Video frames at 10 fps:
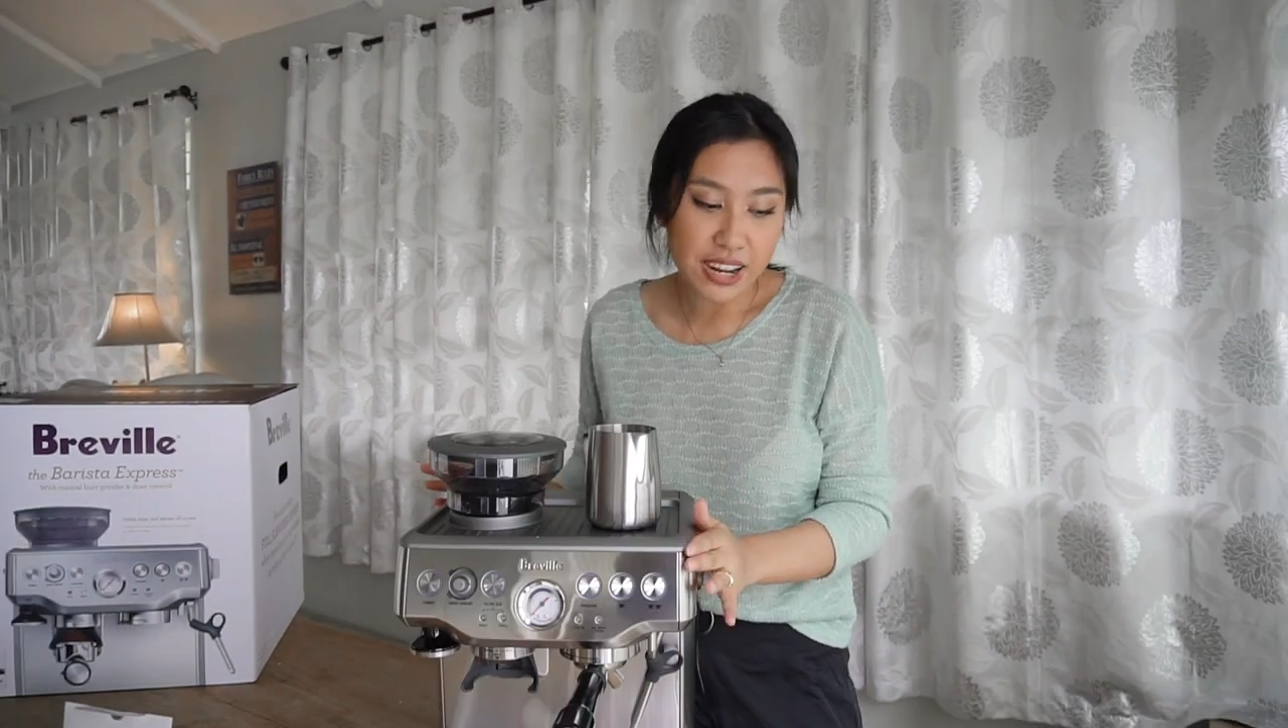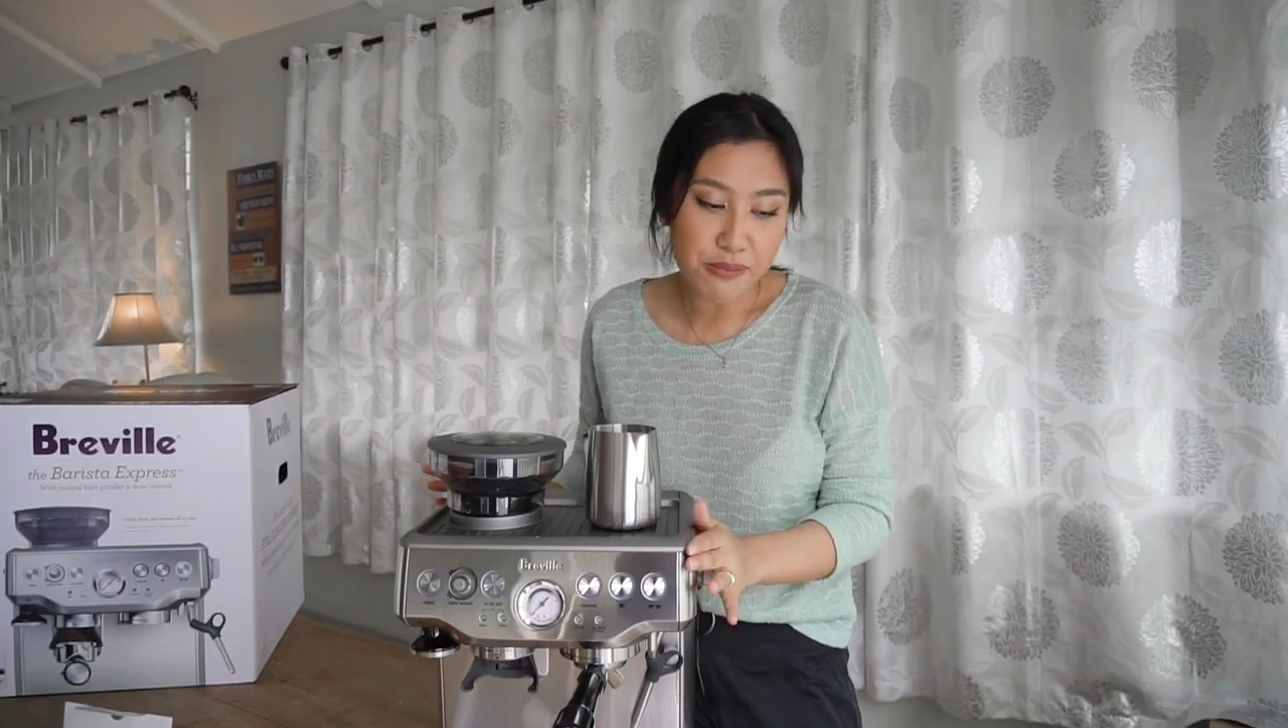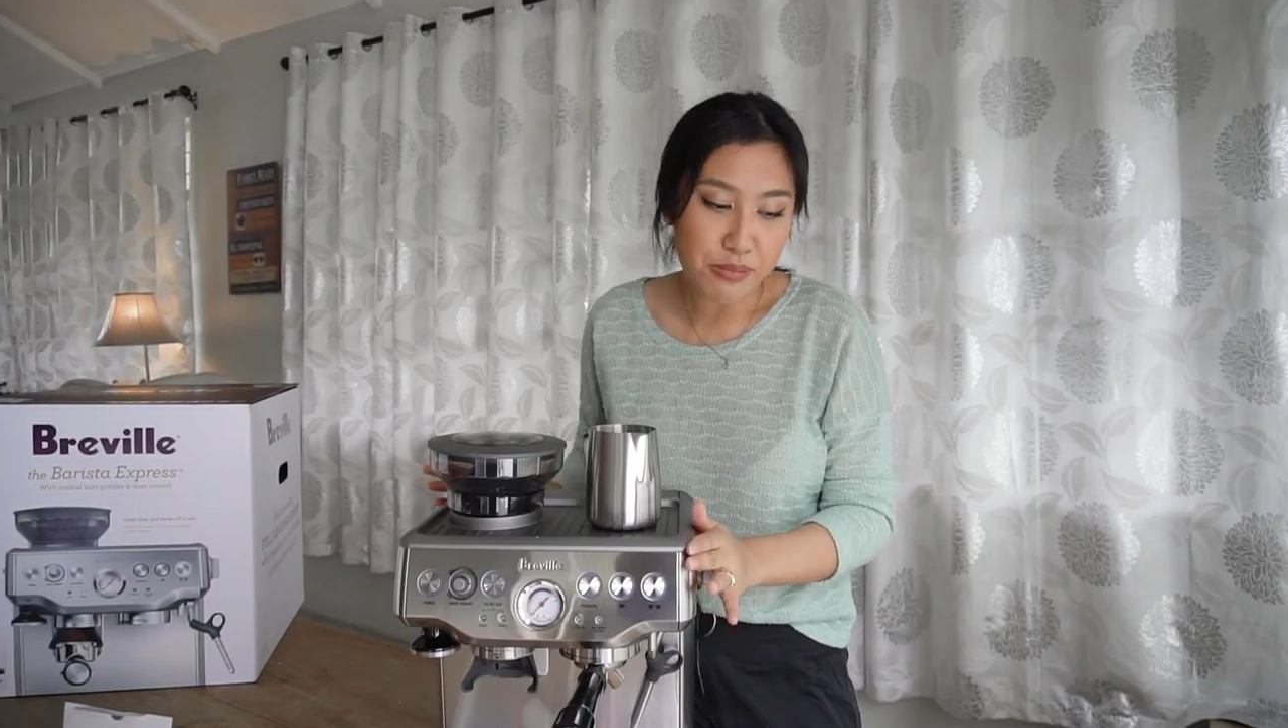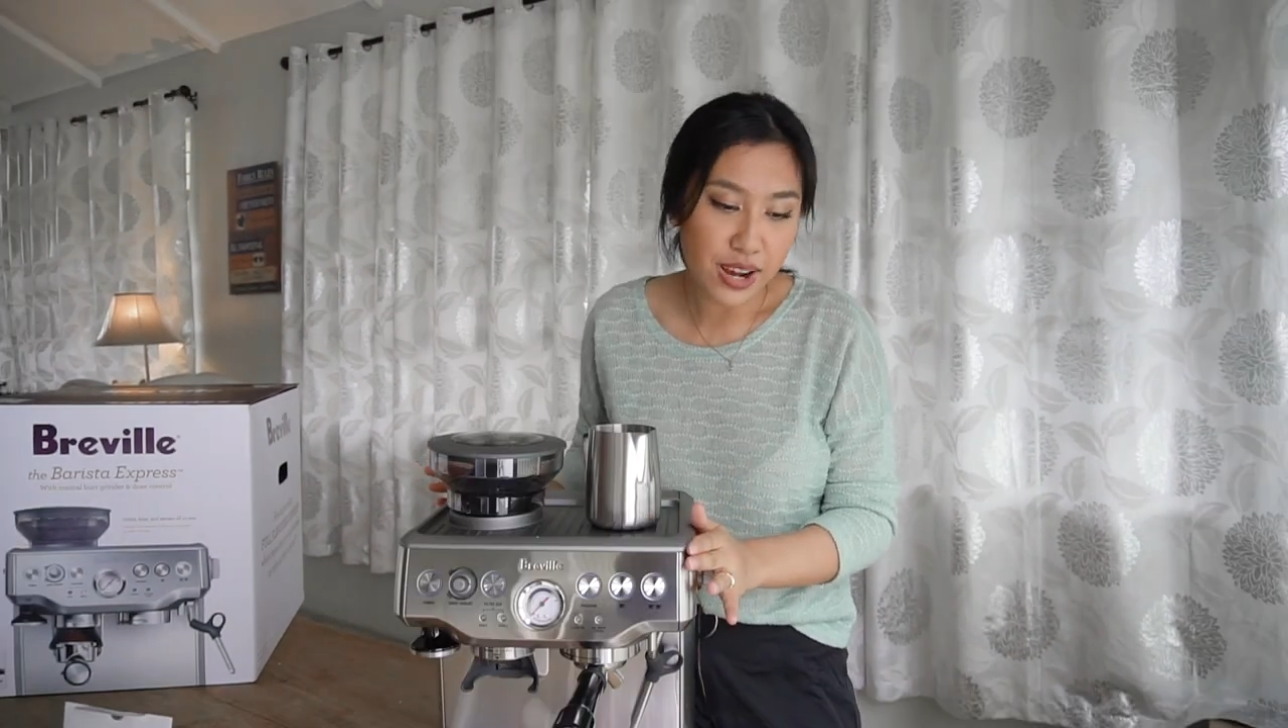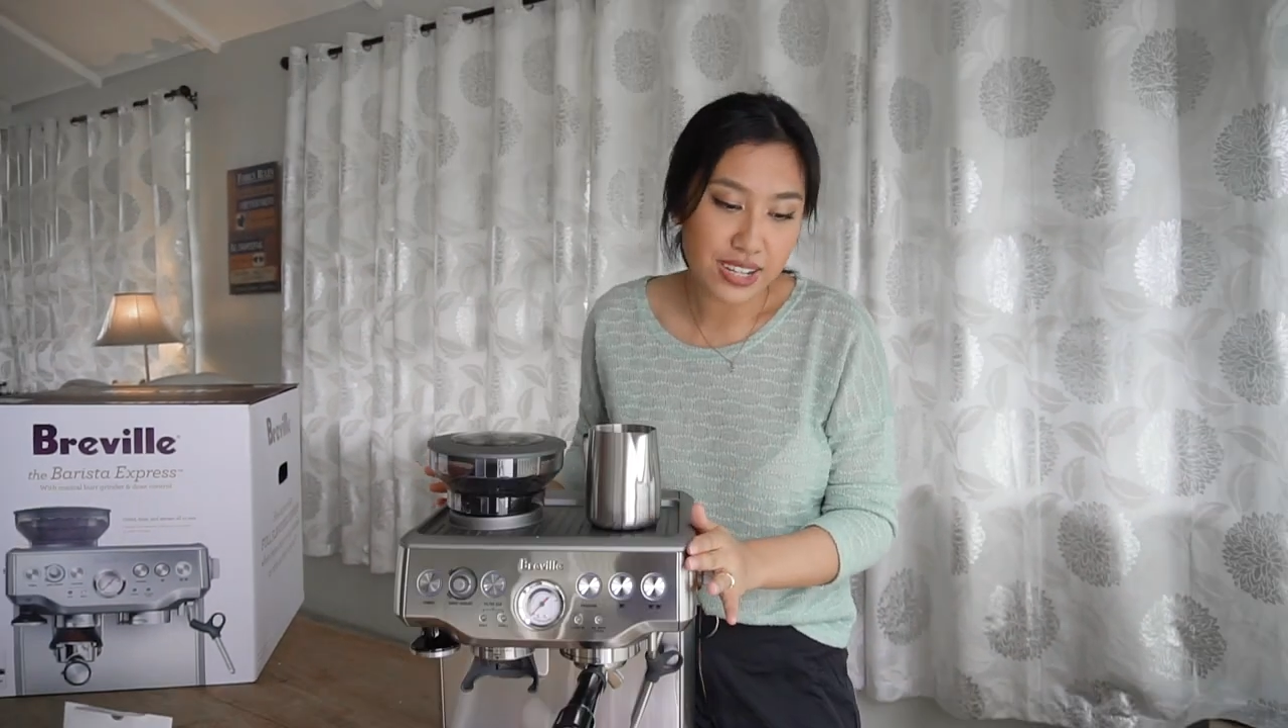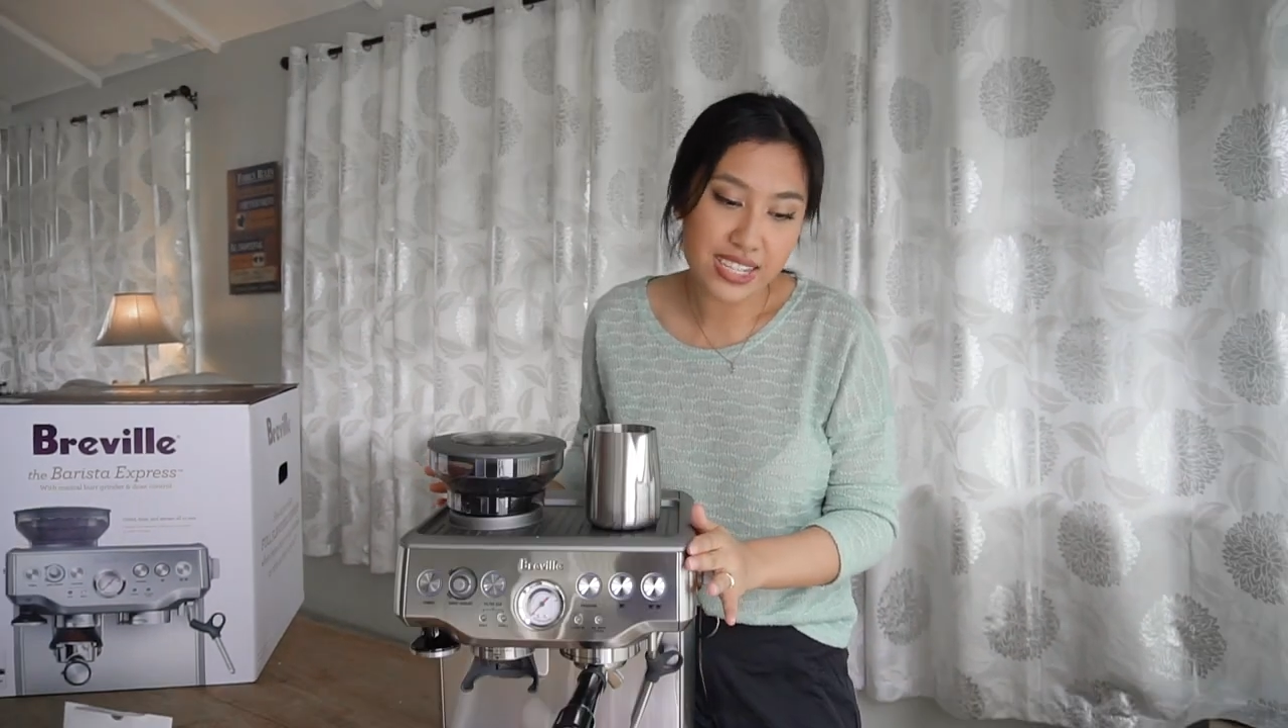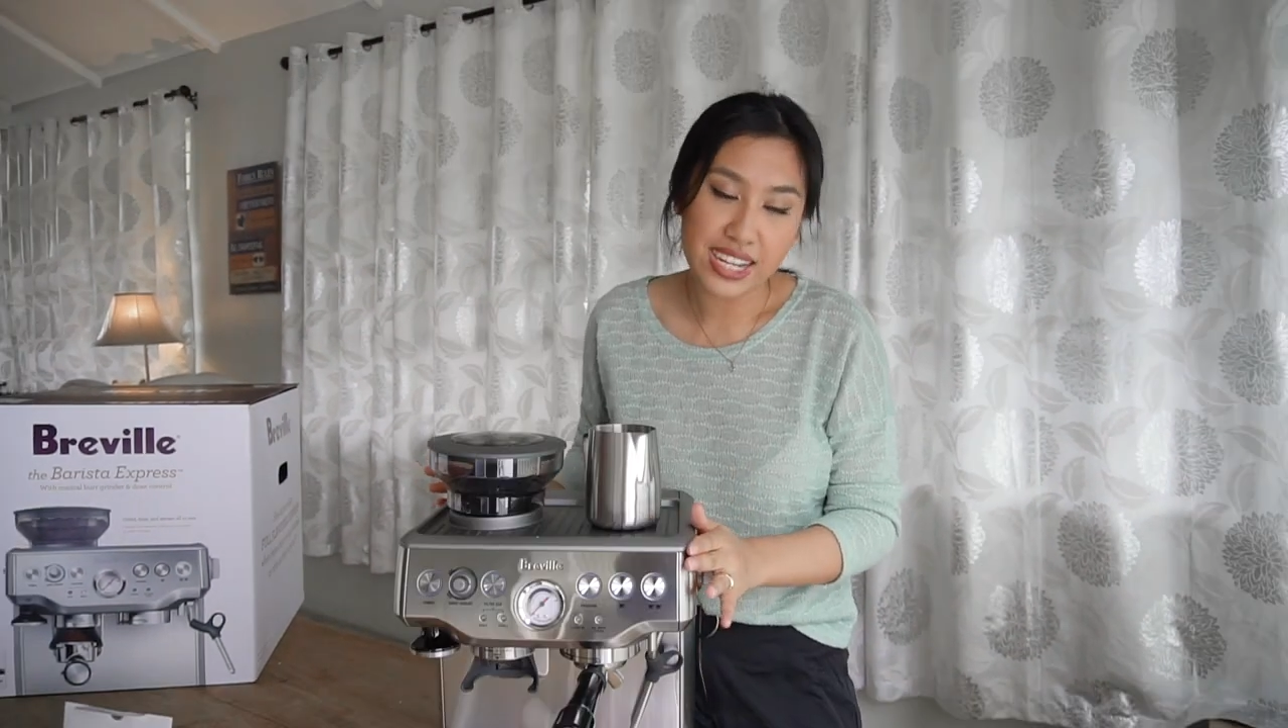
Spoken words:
unboxed